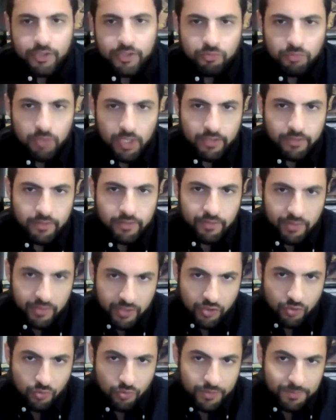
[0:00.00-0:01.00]
that's related to this
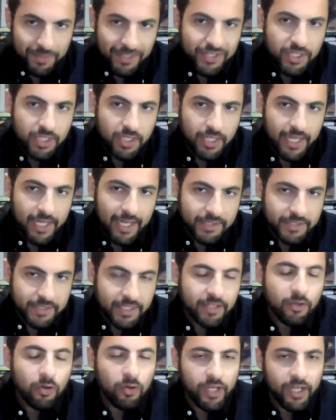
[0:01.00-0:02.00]
issue is basically
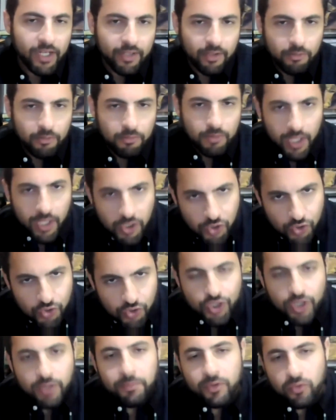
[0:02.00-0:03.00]
asking, okay, the
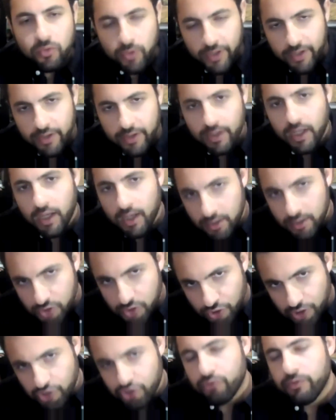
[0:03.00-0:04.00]
relationship between the
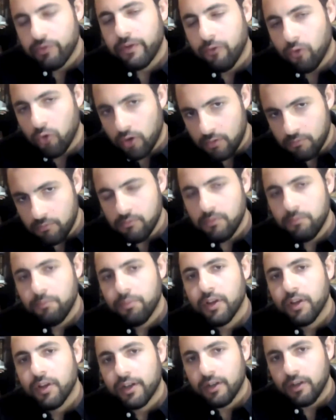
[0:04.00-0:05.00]
judicial reform,
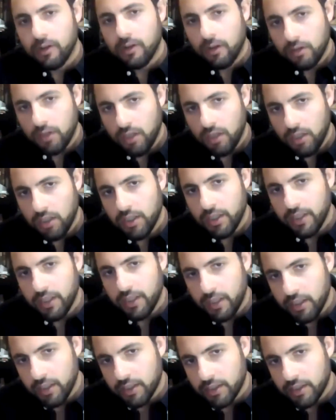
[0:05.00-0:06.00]
political
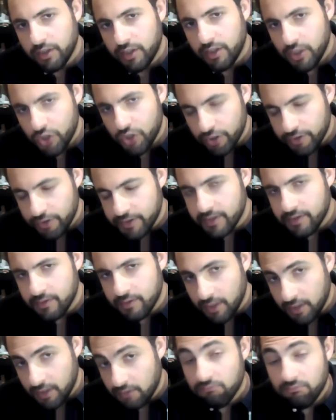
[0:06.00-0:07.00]
conditions,
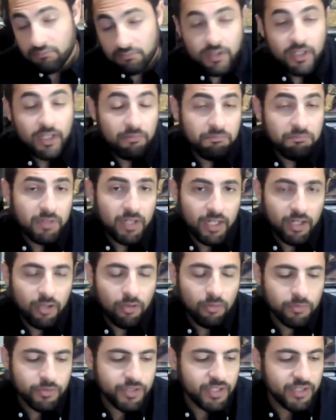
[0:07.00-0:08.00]
and kind of
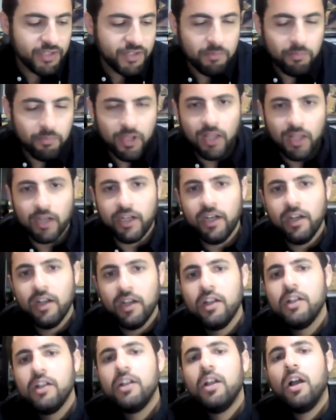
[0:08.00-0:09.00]
almost instability,
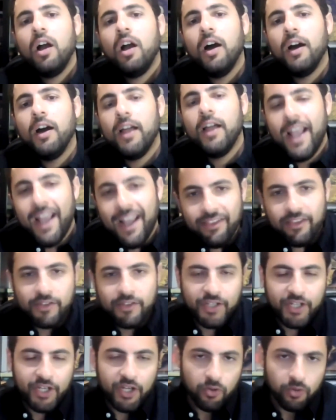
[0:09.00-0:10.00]
and the
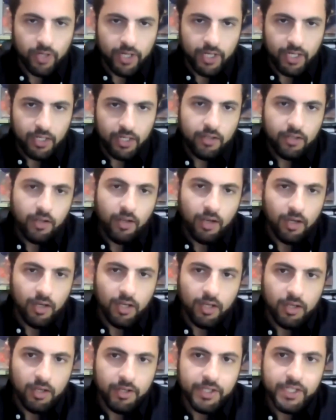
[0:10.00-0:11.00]
security
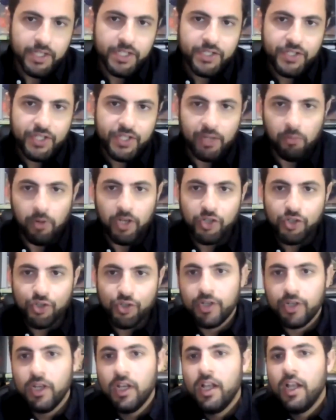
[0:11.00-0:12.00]

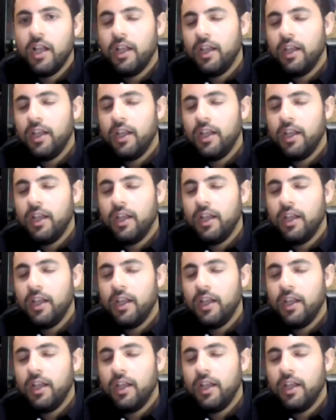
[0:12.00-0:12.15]
situation.